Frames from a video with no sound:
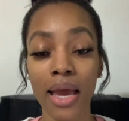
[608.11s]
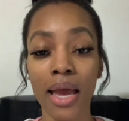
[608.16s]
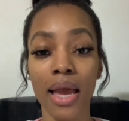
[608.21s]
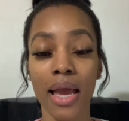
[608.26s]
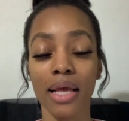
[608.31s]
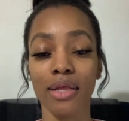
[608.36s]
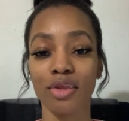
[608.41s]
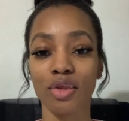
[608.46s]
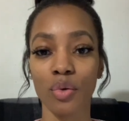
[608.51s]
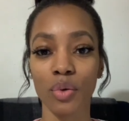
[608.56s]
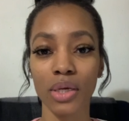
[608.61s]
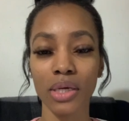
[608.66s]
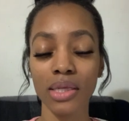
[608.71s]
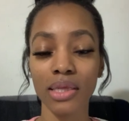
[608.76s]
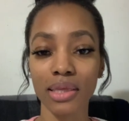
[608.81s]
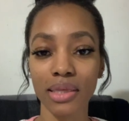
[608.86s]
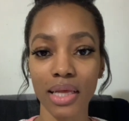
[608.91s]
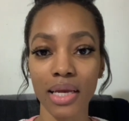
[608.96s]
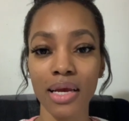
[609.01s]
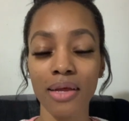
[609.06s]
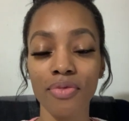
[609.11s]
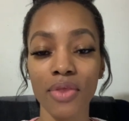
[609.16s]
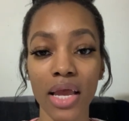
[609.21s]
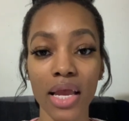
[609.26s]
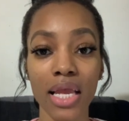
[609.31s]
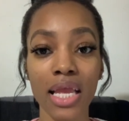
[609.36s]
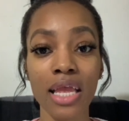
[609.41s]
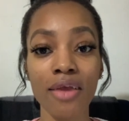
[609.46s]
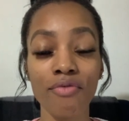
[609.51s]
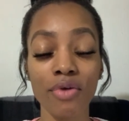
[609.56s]
And so he's saying that
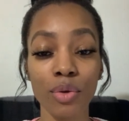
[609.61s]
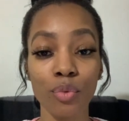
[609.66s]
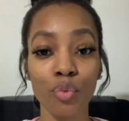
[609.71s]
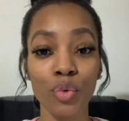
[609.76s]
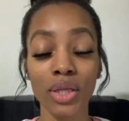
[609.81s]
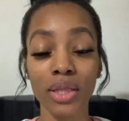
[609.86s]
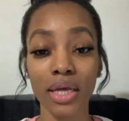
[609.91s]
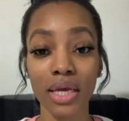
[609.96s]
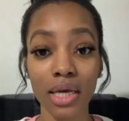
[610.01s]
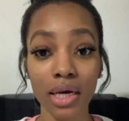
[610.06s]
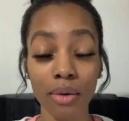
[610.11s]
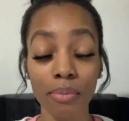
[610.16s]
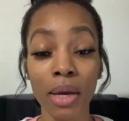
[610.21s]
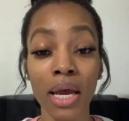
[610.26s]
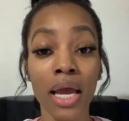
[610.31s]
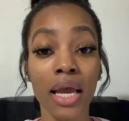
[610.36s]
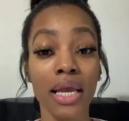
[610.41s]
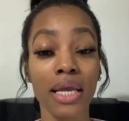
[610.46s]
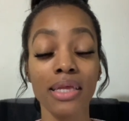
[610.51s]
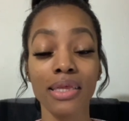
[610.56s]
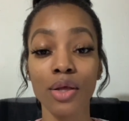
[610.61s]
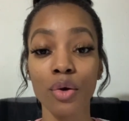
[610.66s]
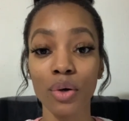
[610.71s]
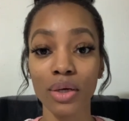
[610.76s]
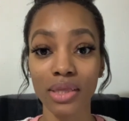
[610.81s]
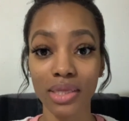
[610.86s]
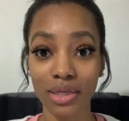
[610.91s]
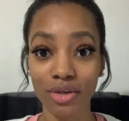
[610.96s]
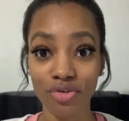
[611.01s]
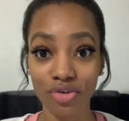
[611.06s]
even with him, he's going
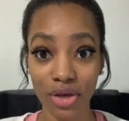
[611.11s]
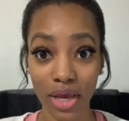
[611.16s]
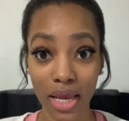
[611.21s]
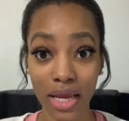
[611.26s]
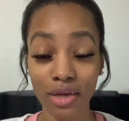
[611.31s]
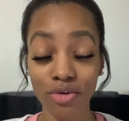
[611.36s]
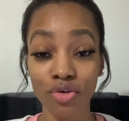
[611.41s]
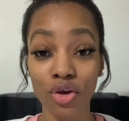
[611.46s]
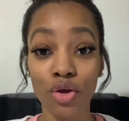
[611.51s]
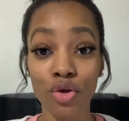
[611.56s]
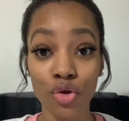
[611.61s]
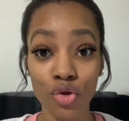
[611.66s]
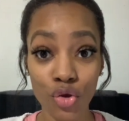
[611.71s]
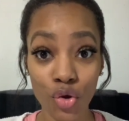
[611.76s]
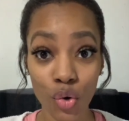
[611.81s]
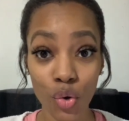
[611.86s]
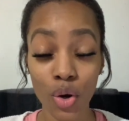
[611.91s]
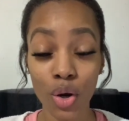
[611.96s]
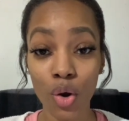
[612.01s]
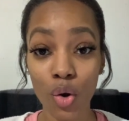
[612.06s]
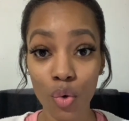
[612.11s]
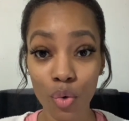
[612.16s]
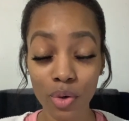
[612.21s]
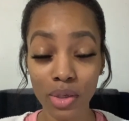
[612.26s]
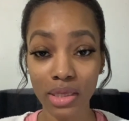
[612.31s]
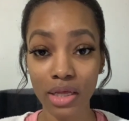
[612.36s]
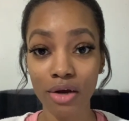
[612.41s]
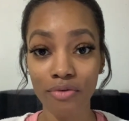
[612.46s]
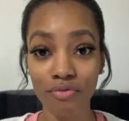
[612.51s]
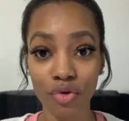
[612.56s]
to change your course
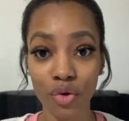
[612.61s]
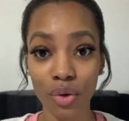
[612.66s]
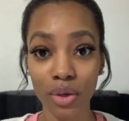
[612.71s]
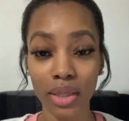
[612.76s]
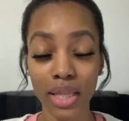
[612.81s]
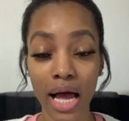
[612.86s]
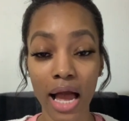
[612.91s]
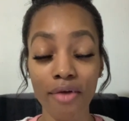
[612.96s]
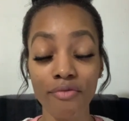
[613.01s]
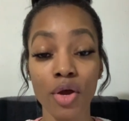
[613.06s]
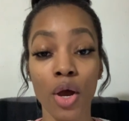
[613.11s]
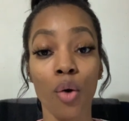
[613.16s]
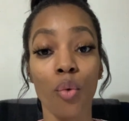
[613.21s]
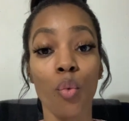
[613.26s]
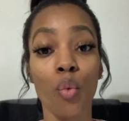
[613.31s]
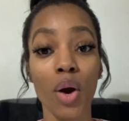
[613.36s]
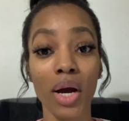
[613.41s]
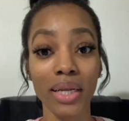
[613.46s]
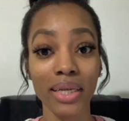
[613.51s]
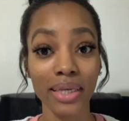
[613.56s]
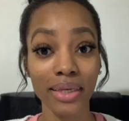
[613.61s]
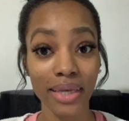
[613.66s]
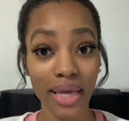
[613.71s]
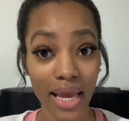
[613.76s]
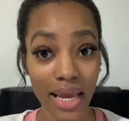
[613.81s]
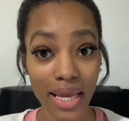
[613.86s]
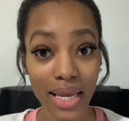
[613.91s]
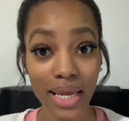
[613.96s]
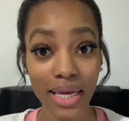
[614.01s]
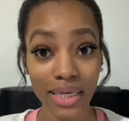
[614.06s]
of your life. One
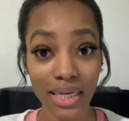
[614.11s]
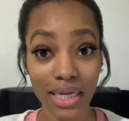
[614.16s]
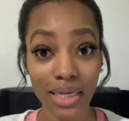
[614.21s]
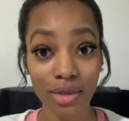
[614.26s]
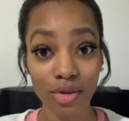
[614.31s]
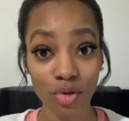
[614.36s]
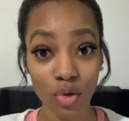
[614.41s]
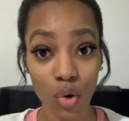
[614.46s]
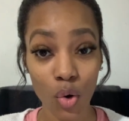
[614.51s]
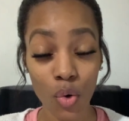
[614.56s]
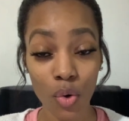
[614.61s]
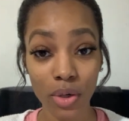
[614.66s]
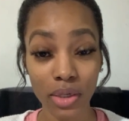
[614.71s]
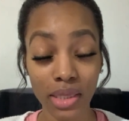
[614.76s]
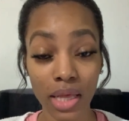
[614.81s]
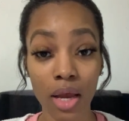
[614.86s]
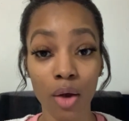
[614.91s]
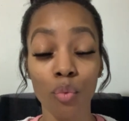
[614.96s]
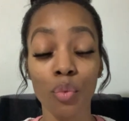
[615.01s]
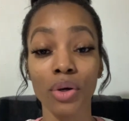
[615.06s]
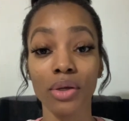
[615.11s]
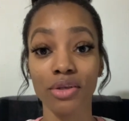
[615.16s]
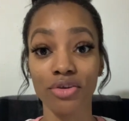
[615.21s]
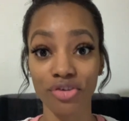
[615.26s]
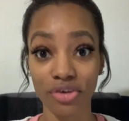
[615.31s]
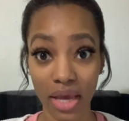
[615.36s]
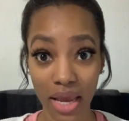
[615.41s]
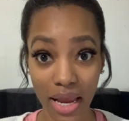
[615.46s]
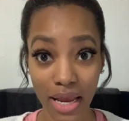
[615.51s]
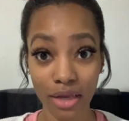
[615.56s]
day in his courts will
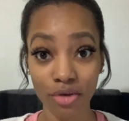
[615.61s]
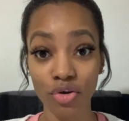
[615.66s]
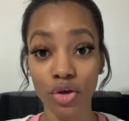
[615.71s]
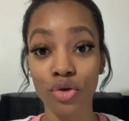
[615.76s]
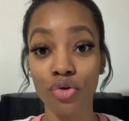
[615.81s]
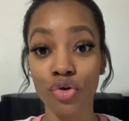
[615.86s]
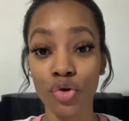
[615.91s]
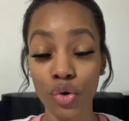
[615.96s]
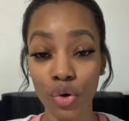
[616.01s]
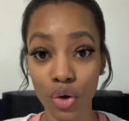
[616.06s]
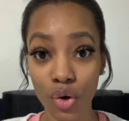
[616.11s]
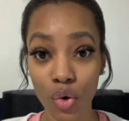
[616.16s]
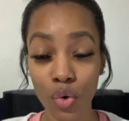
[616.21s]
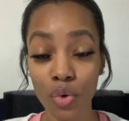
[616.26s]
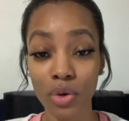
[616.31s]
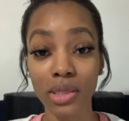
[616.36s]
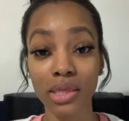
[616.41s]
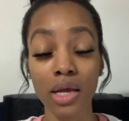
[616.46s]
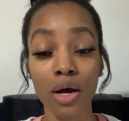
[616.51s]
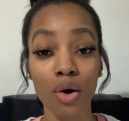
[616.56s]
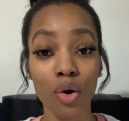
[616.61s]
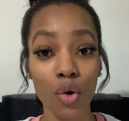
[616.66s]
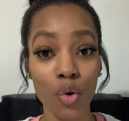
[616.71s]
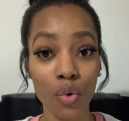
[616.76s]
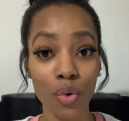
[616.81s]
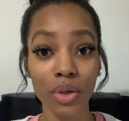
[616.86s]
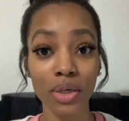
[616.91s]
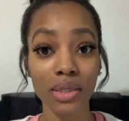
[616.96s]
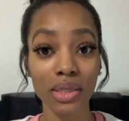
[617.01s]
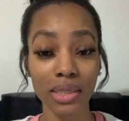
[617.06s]
change your course.
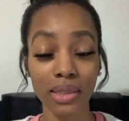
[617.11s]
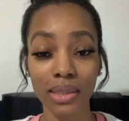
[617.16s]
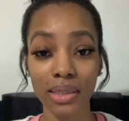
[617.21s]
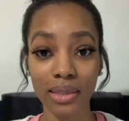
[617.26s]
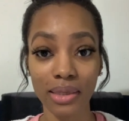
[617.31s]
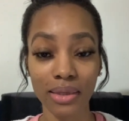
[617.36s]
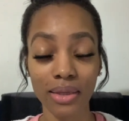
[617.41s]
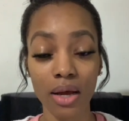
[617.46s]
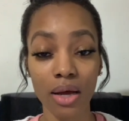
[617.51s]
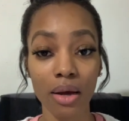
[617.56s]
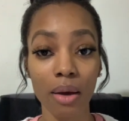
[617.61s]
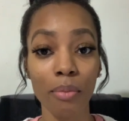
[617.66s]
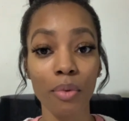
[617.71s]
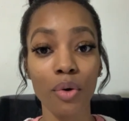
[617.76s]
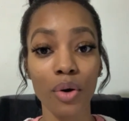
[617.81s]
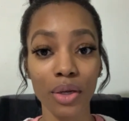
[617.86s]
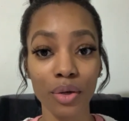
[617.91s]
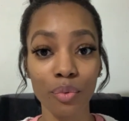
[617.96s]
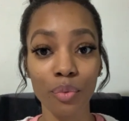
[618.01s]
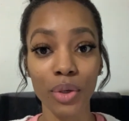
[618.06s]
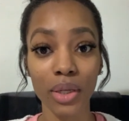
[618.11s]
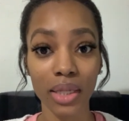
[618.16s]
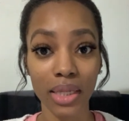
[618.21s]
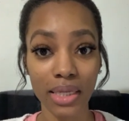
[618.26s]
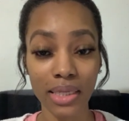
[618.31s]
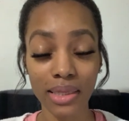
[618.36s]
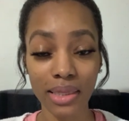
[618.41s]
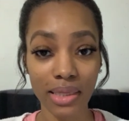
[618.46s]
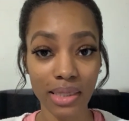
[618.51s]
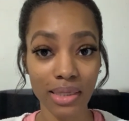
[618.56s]
According to this song, I'm going to
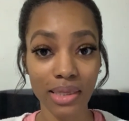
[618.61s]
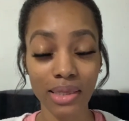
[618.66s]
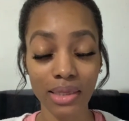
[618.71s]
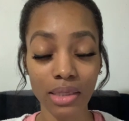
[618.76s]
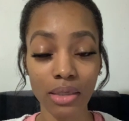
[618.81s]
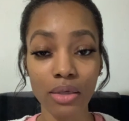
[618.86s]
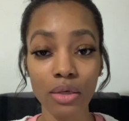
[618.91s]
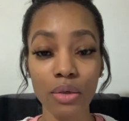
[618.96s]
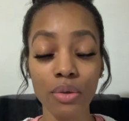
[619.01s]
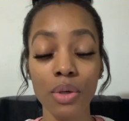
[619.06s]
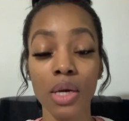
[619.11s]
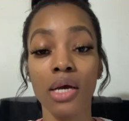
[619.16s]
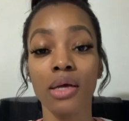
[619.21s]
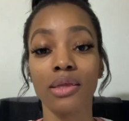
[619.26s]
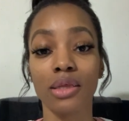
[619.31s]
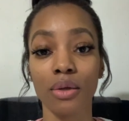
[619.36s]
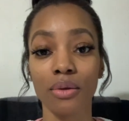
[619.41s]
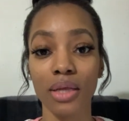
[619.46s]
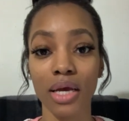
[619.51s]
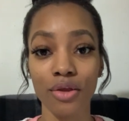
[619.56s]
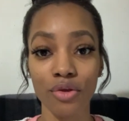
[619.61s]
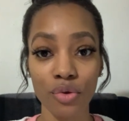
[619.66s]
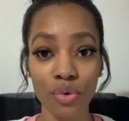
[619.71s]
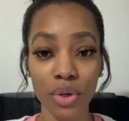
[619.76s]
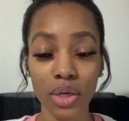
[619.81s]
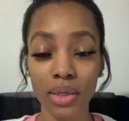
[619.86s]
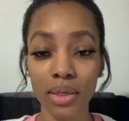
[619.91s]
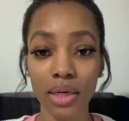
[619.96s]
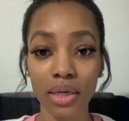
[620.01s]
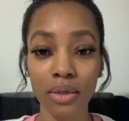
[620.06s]
release this to you. So that you
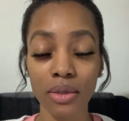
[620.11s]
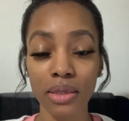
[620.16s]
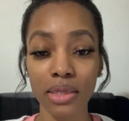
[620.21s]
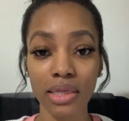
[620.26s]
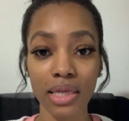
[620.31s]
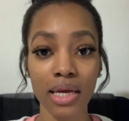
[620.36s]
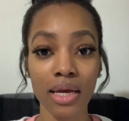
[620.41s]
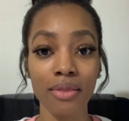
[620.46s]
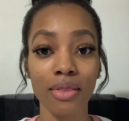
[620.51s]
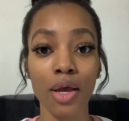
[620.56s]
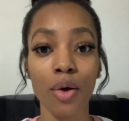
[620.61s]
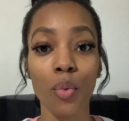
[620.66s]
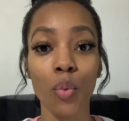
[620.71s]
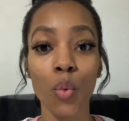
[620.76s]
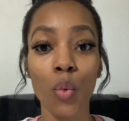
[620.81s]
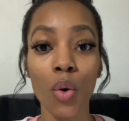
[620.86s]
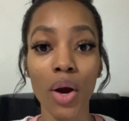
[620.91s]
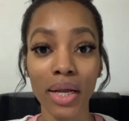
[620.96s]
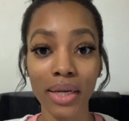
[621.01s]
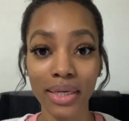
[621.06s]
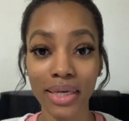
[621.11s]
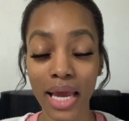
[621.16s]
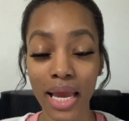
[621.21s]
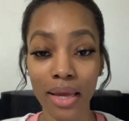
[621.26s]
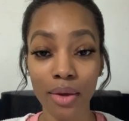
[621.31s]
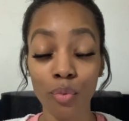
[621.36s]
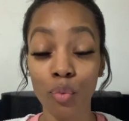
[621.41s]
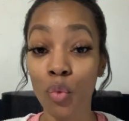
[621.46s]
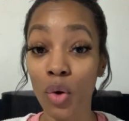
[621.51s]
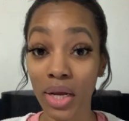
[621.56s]
can understand that one day,
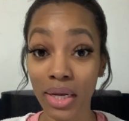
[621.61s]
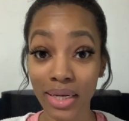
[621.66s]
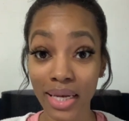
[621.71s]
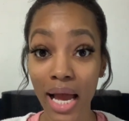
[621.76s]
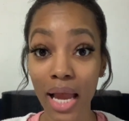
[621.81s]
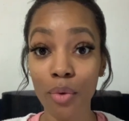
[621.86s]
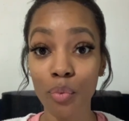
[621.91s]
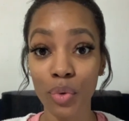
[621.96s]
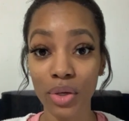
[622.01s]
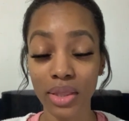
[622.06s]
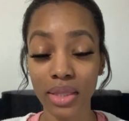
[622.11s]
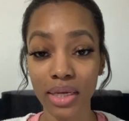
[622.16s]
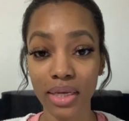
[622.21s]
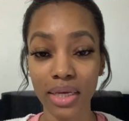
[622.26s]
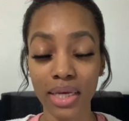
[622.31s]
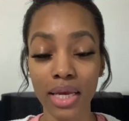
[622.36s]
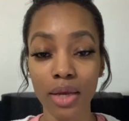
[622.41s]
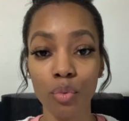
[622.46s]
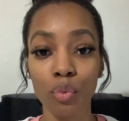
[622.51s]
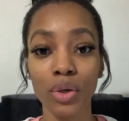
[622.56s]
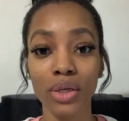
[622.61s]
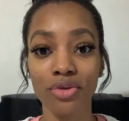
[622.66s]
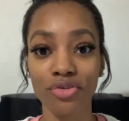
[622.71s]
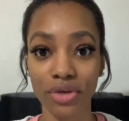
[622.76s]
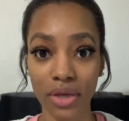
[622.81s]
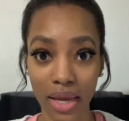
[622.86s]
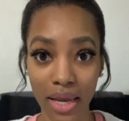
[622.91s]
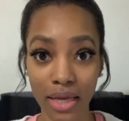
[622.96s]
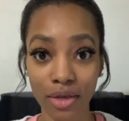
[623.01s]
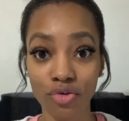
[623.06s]
one night with the king would
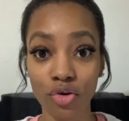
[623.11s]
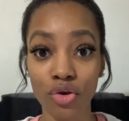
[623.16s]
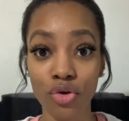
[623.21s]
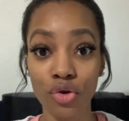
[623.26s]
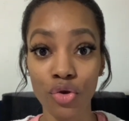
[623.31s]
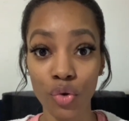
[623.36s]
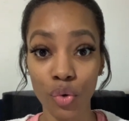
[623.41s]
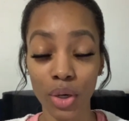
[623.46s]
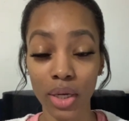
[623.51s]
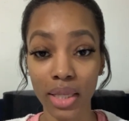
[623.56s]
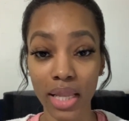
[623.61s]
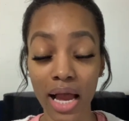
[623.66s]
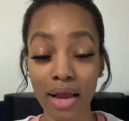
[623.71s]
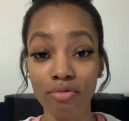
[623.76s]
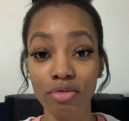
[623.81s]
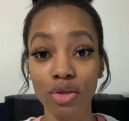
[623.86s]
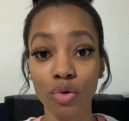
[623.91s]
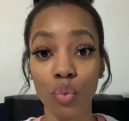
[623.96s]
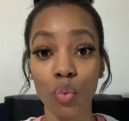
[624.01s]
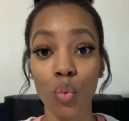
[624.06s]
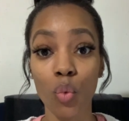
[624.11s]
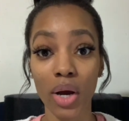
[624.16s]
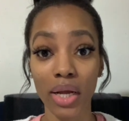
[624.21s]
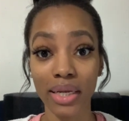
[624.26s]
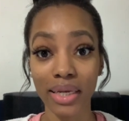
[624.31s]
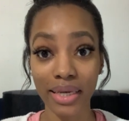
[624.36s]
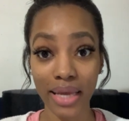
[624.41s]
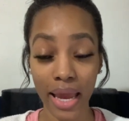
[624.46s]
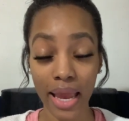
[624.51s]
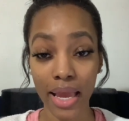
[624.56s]
change your life to one
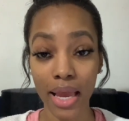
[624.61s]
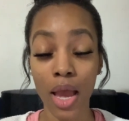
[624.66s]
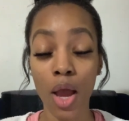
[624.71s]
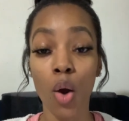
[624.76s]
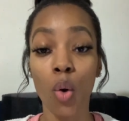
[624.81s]
day.